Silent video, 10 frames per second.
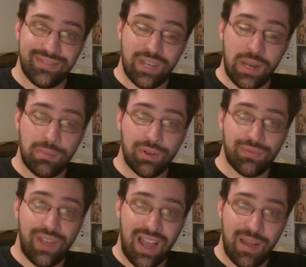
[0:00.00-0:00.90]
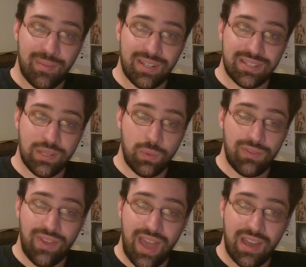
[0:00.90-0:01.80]
The number of comments that
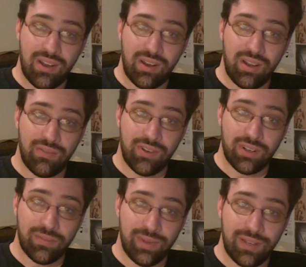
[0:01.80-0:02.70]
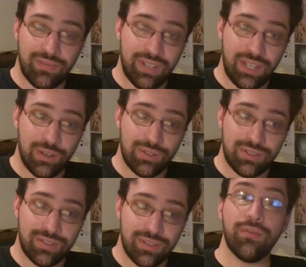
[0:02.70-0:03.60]
we've had on all of our combined
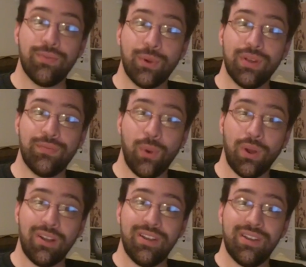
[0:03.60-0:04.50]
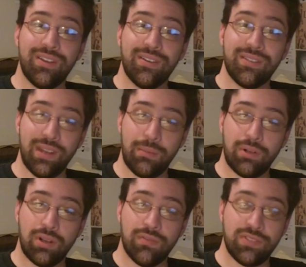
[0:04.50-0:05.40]
videos. 44. The
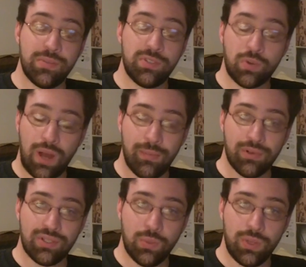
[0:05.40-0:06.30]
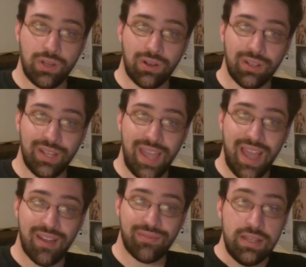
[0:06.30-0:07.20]
number of subscribers that we currently
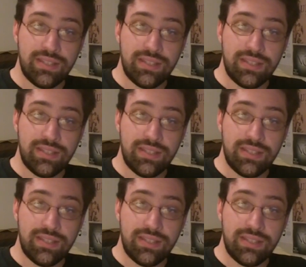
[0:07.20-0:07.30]
have.